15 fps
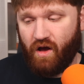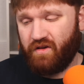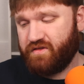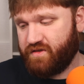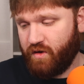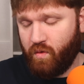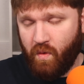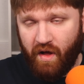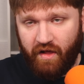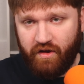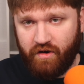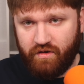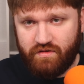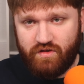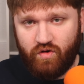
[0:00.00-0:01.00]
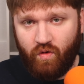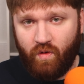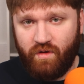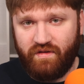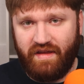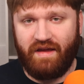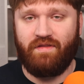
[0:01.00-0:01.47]
Also, while you're
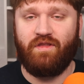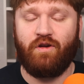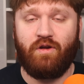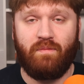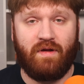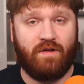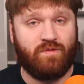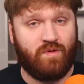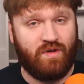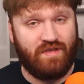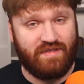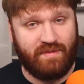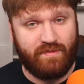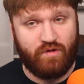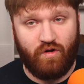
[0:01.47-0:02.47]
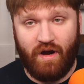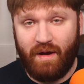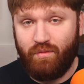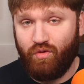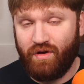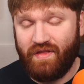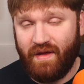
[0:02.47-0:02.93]
scrolling down there, you might as well hit
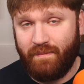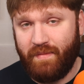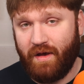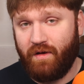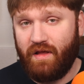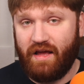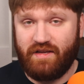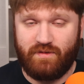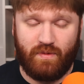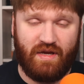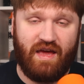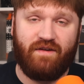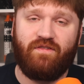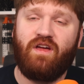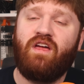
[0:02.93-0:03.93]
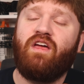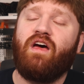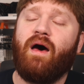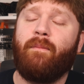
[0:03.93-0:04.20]
subscribe, ring that bell, as we have